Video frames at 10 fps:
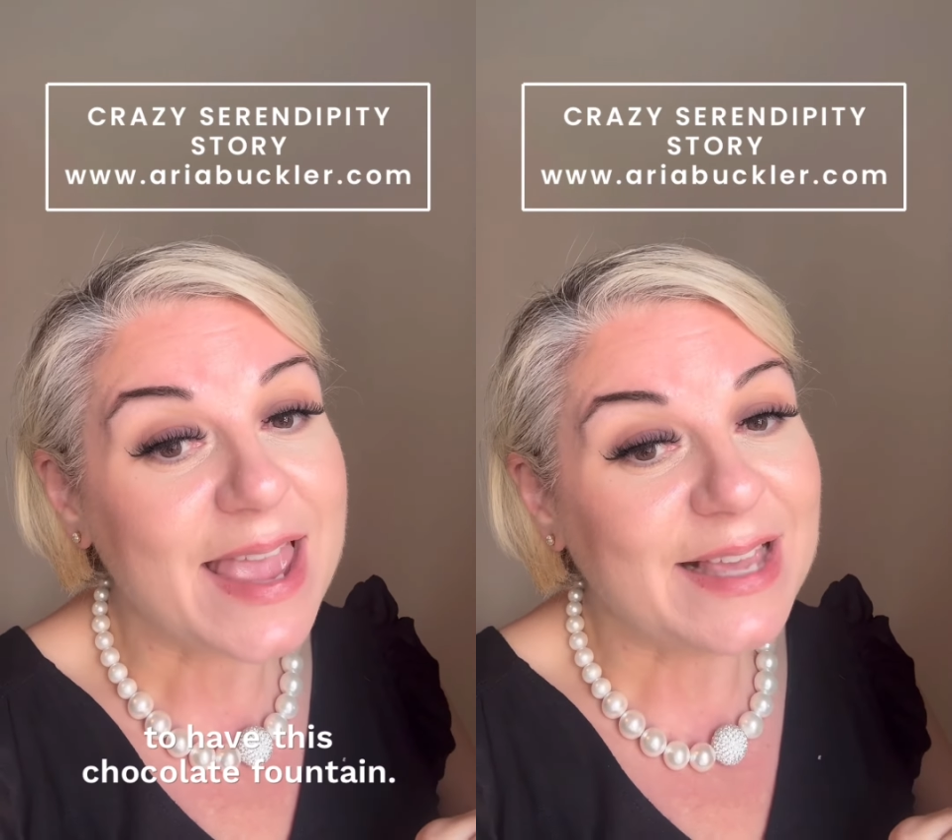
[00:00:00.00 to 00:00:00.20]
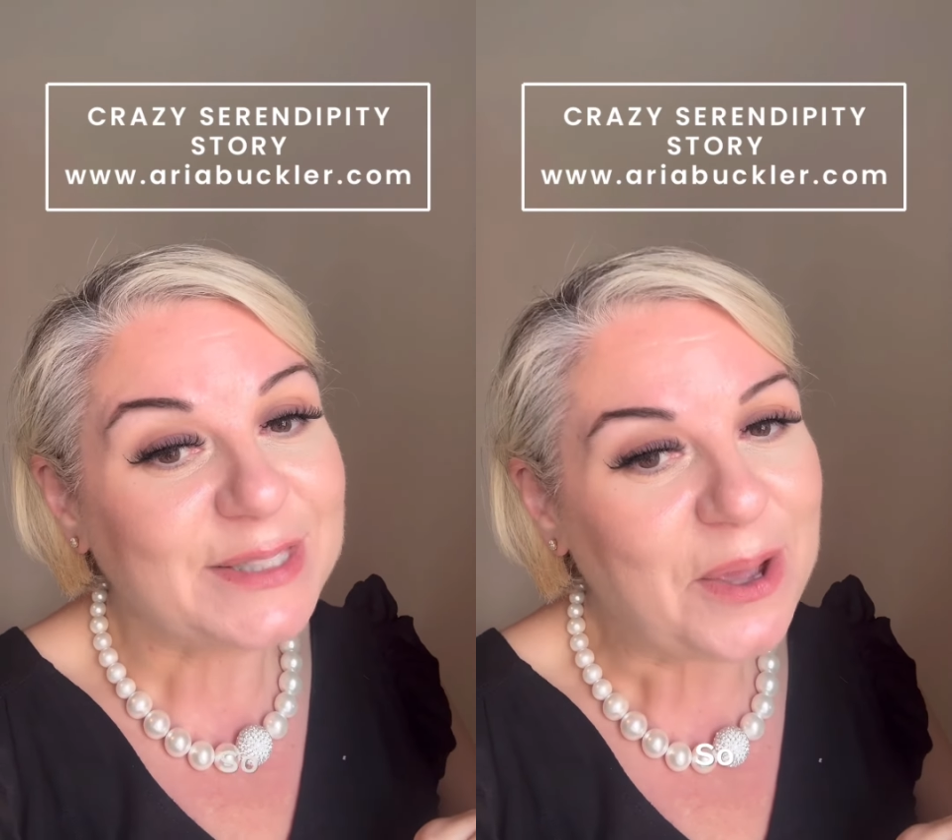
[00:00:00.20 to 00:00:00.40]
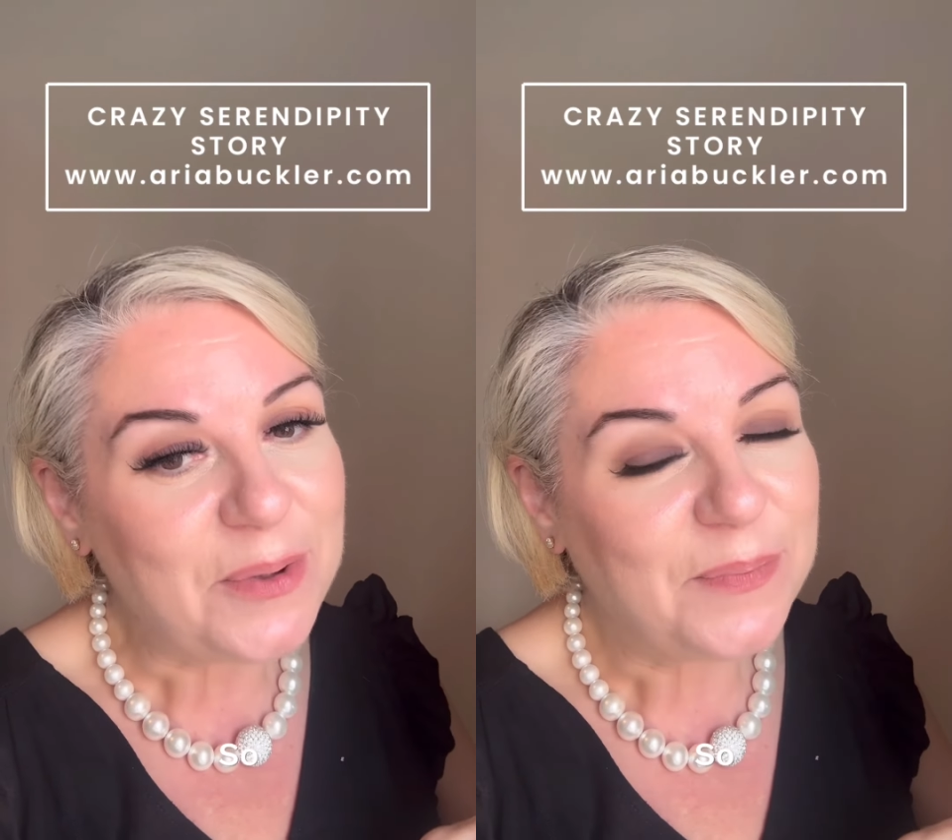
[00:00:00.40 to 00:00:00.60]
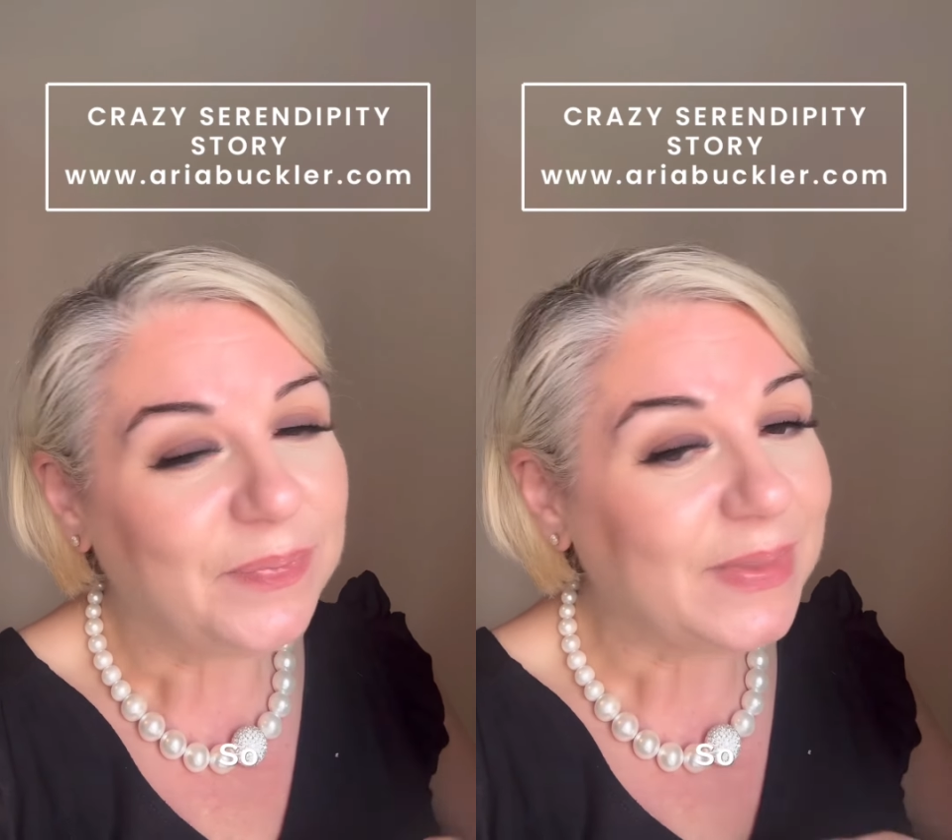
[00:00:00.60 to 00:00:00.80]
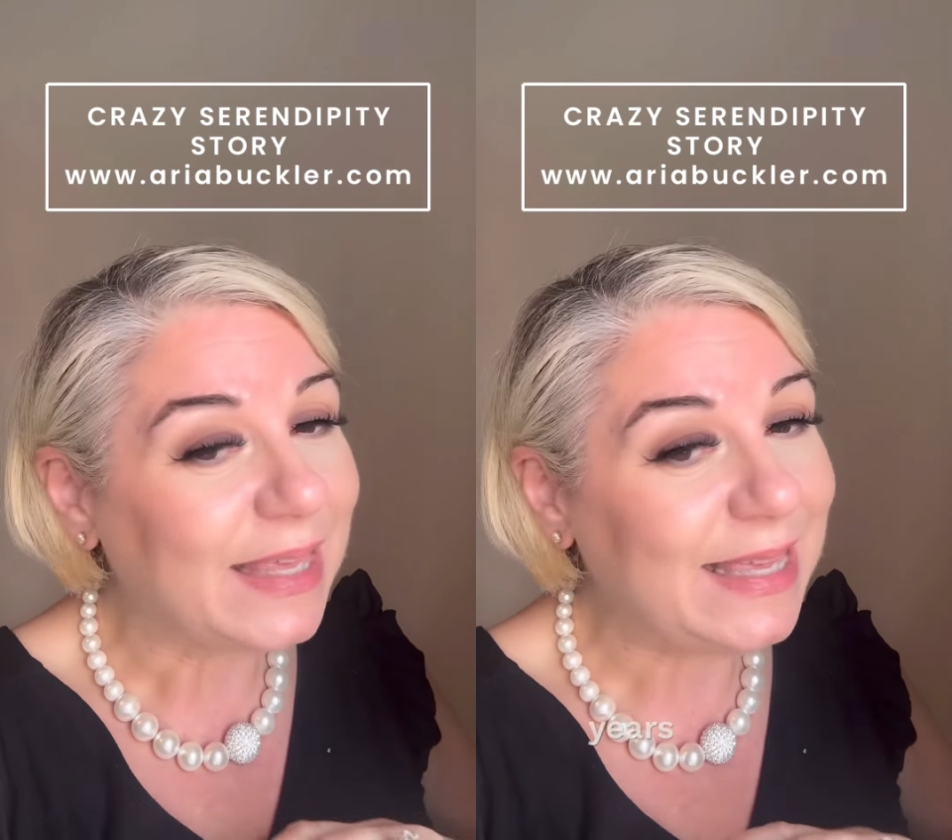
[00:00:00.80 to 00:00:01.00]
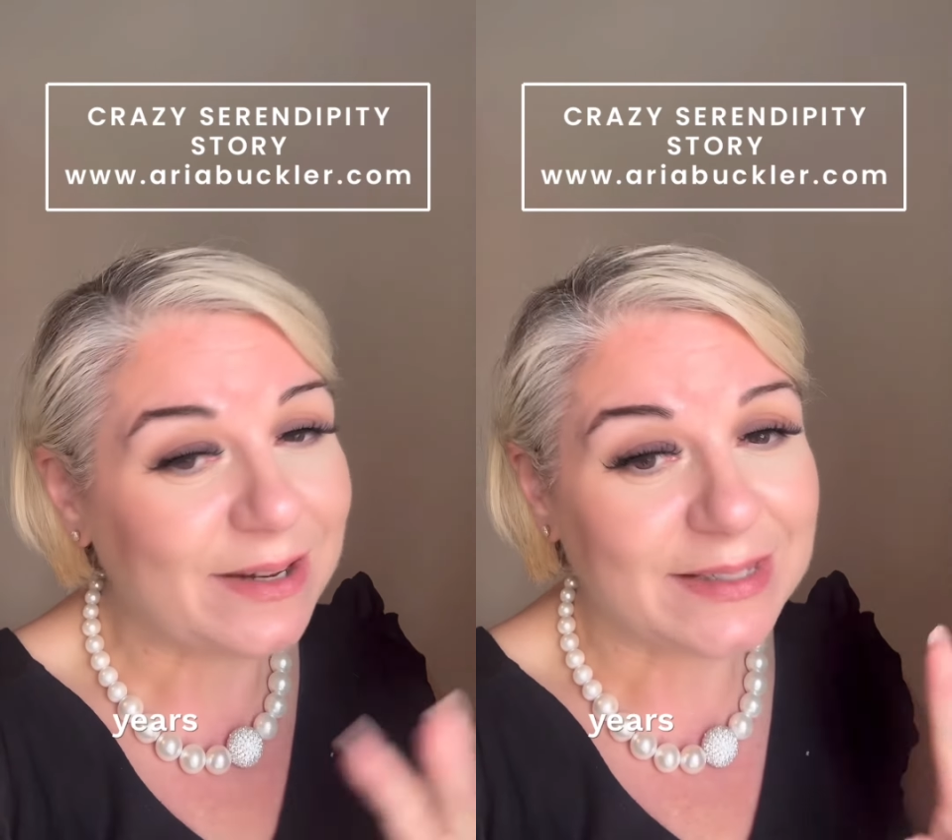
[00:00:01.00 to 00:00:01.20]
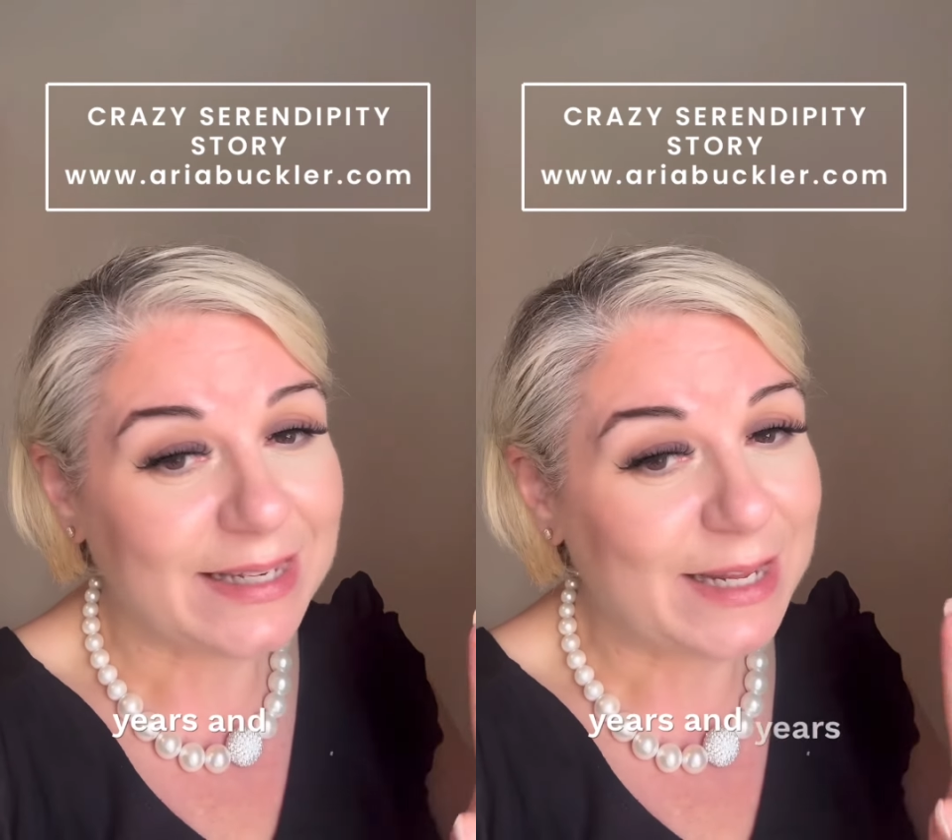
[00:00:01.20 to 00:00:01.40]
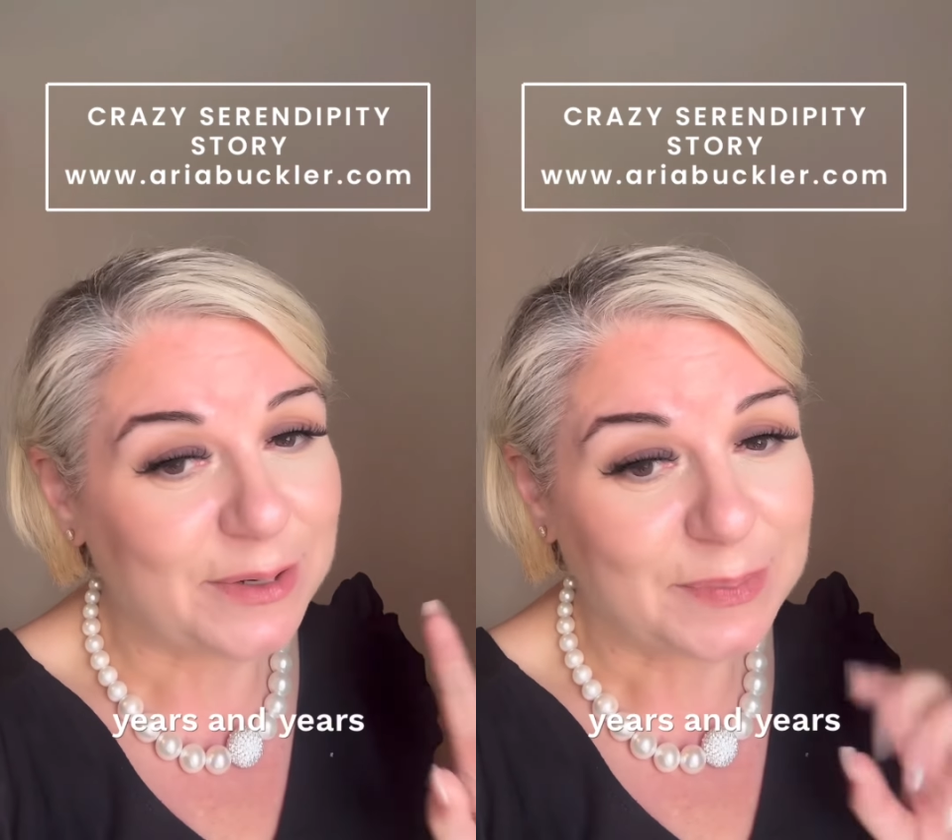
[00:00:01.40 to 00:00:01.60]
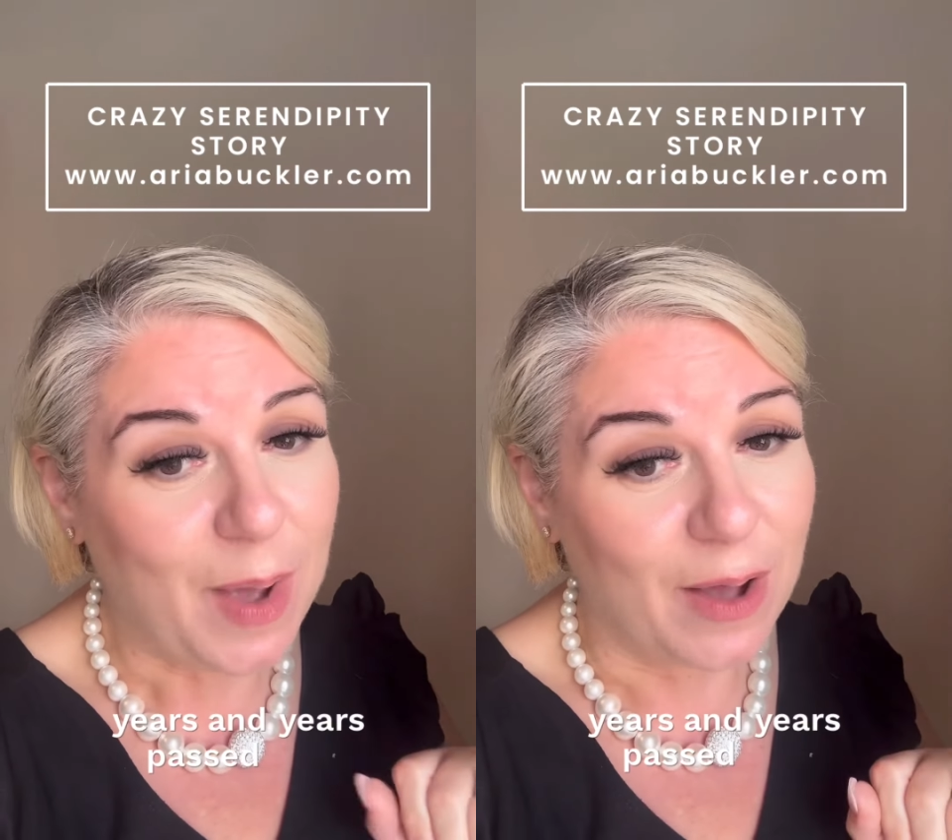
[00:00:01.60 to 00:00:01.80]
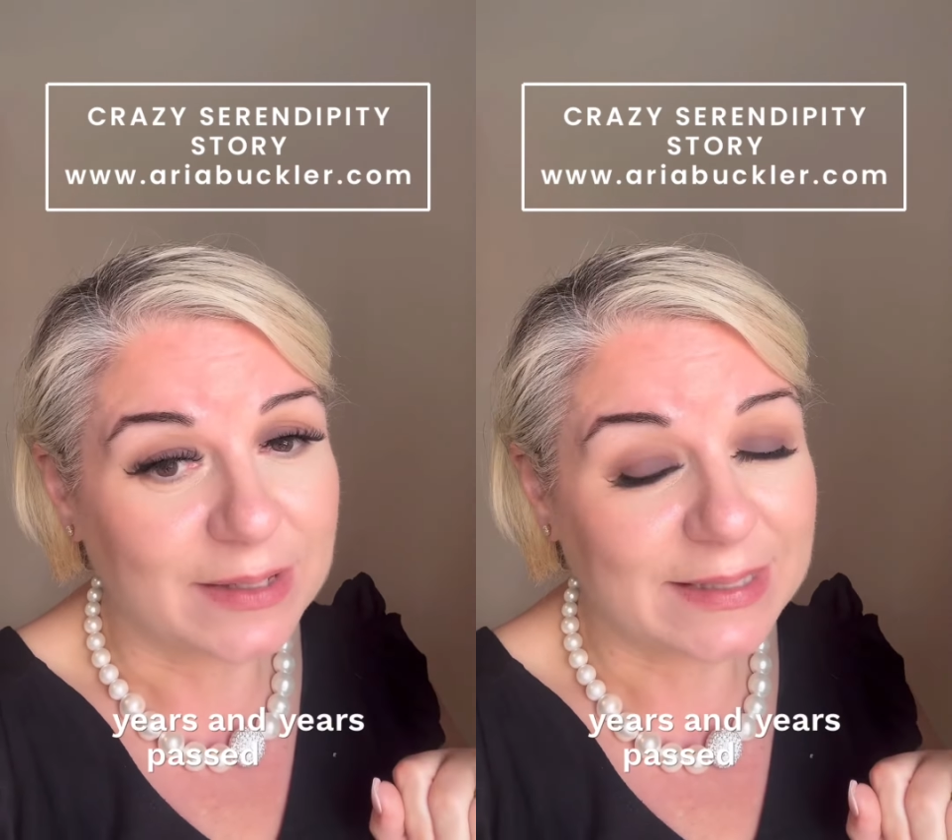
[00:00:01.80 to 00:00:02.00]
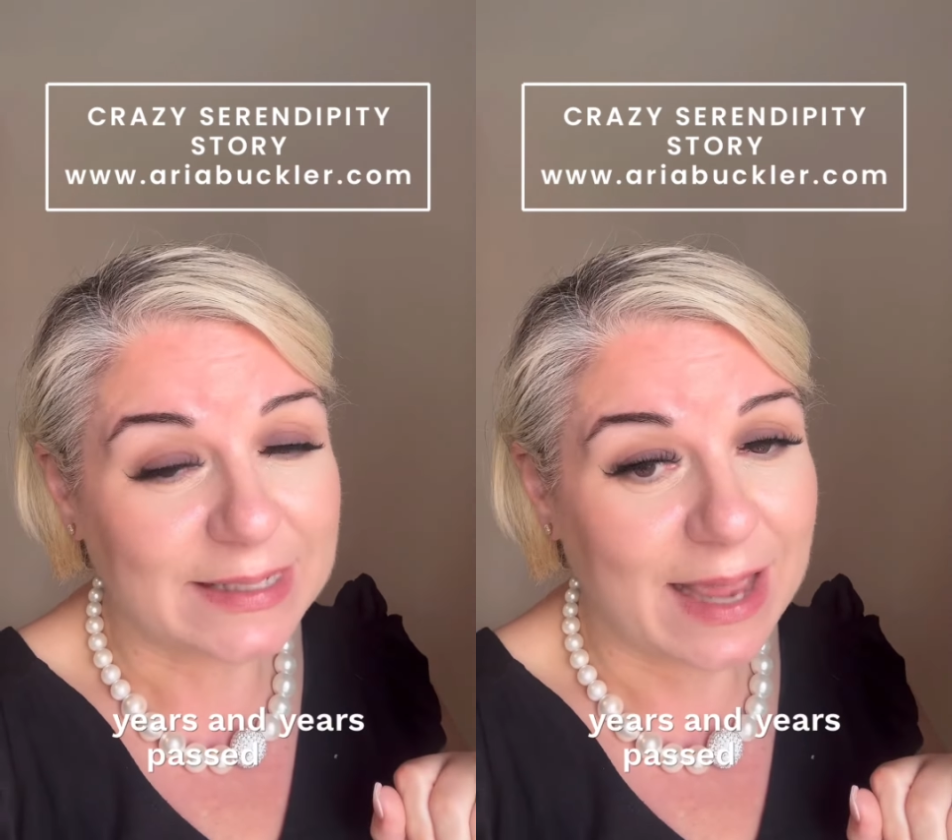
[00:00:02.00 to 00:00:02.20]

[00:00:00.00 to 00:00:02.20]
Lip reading: So years and years passed,